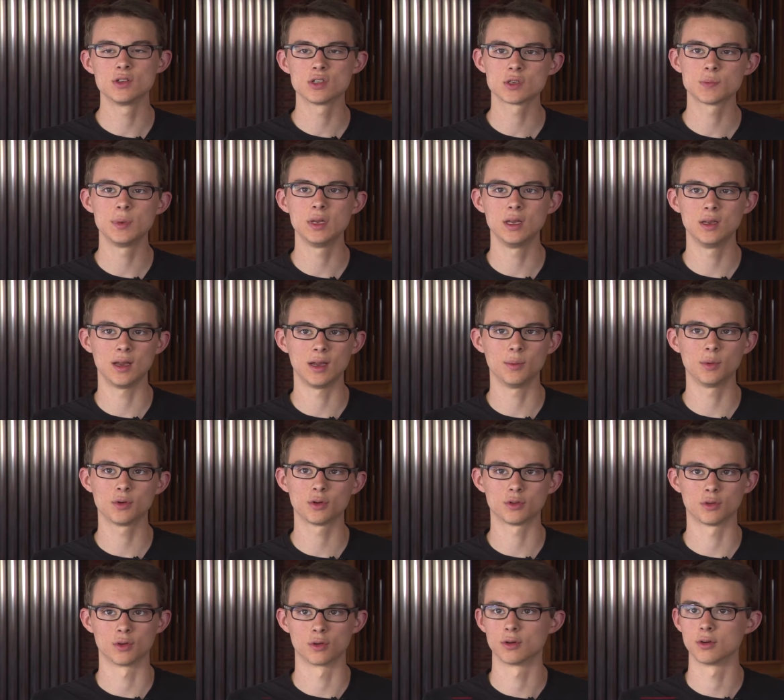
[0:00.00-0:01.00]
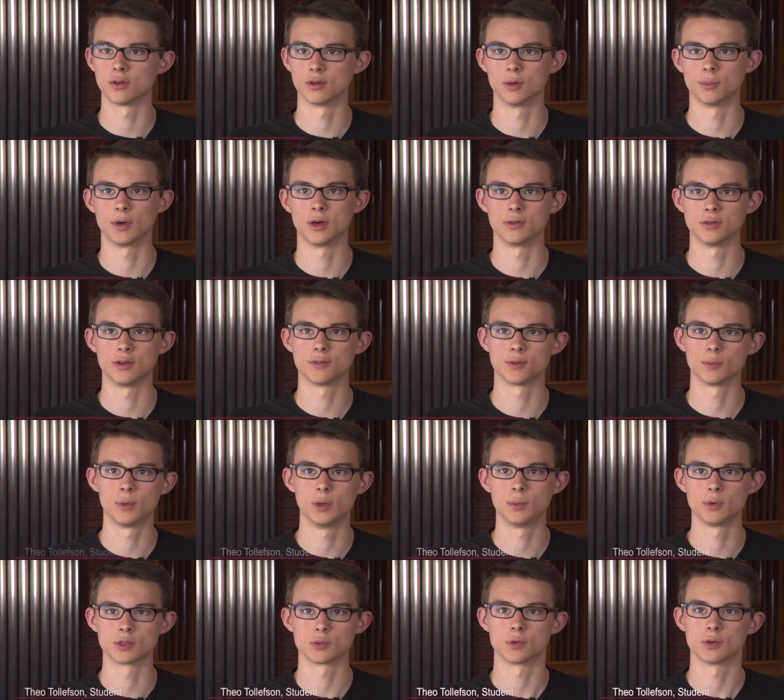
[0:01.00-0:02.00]
And just being able to learn about
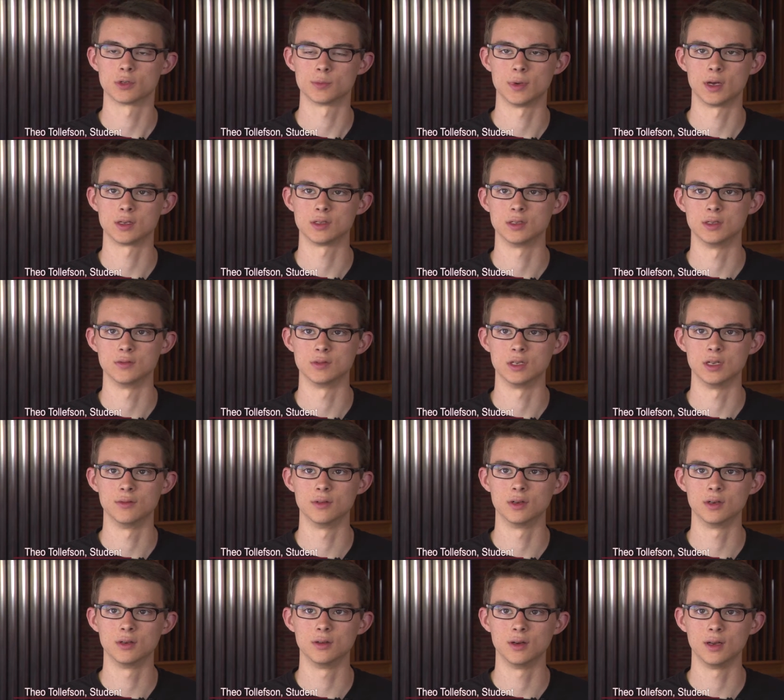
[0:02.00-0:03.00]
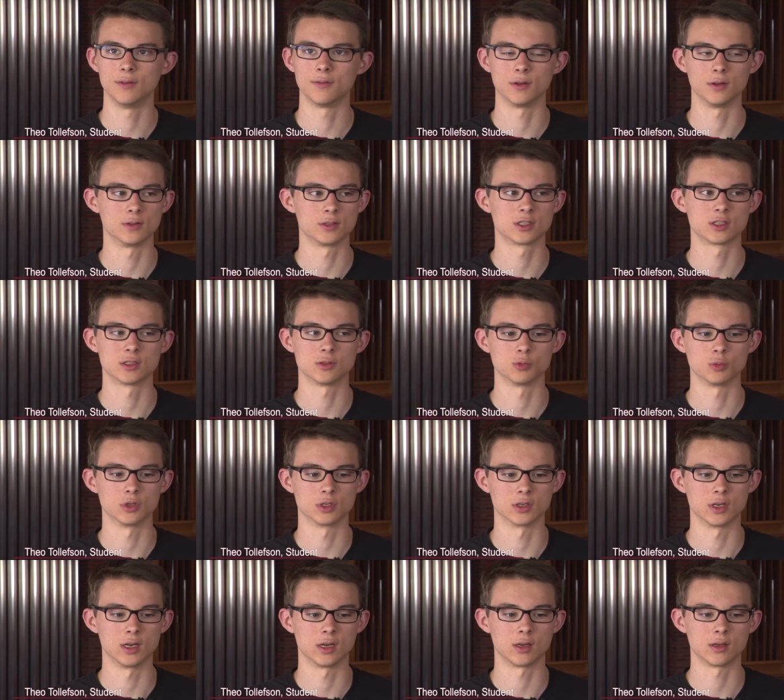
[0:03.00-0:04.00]
different people's perspectives, even if this
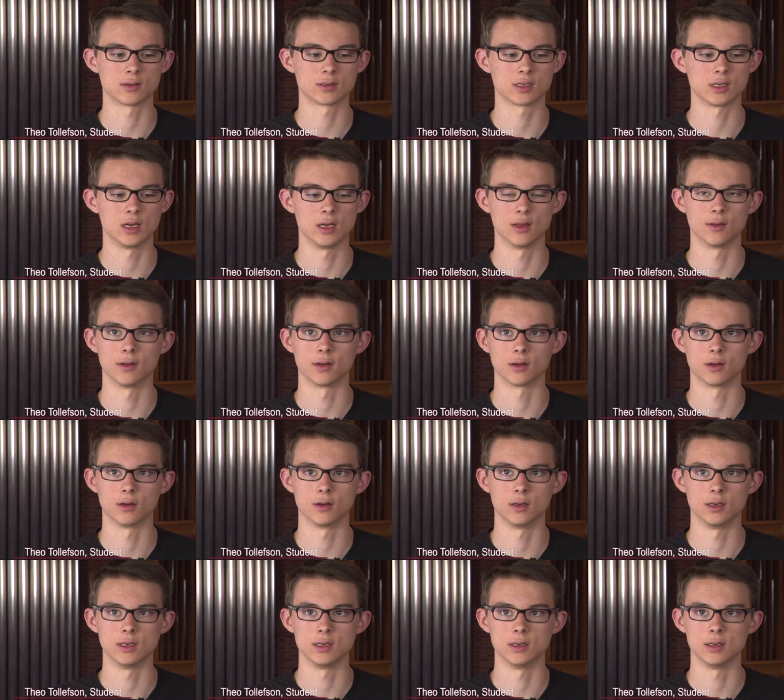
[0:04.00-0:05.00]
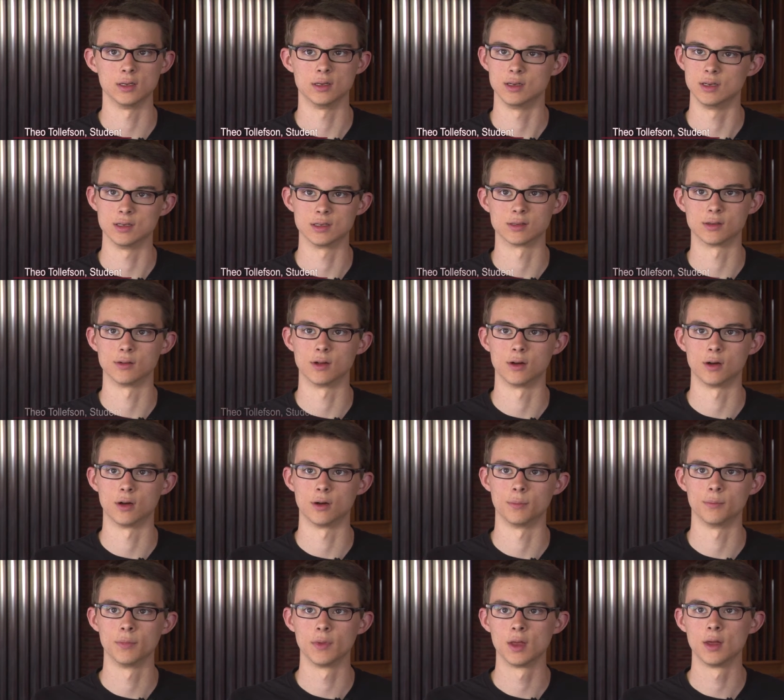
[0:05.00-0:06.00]
was like, say, like a
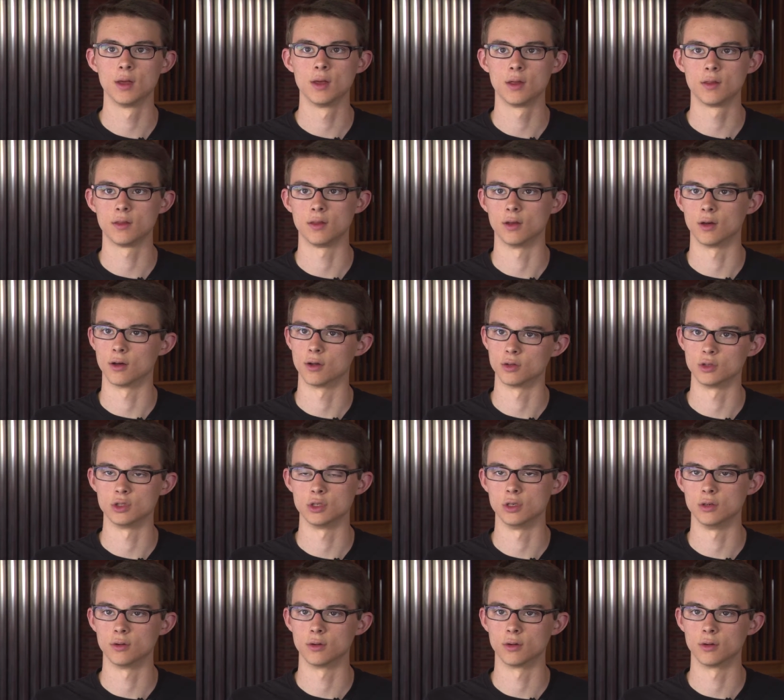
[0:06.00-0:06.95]
Islam theology